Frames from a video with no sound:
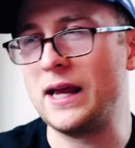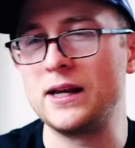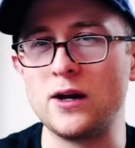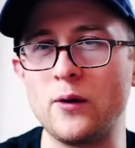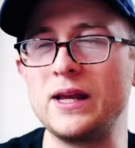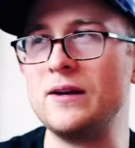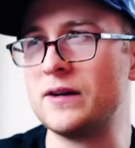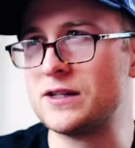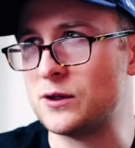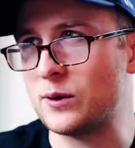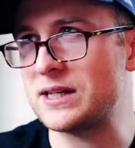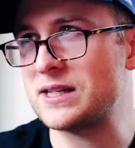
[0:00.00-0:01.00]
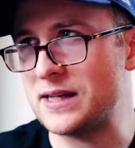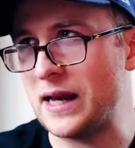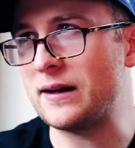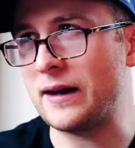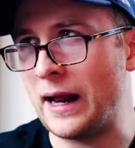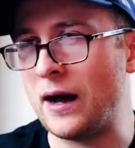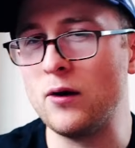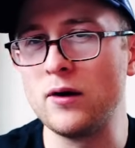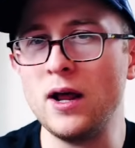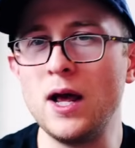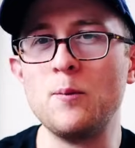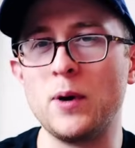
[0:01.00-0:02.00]
you know, even as you extend it out,
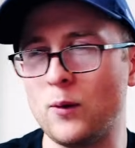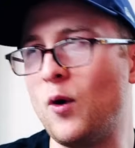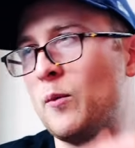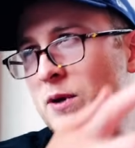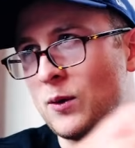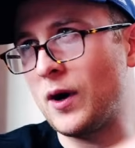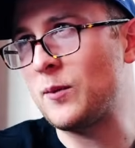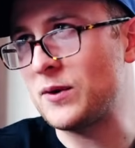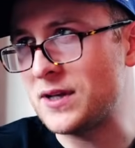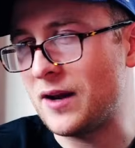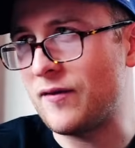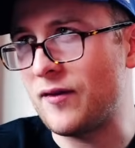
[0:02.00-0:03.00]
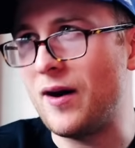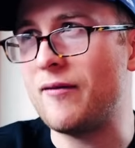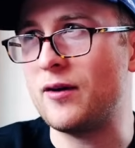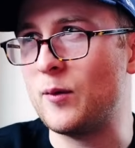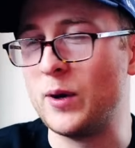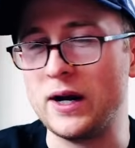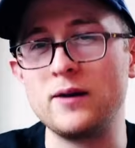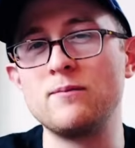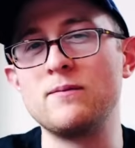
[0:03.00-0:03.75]
but it won't be 20% forever. But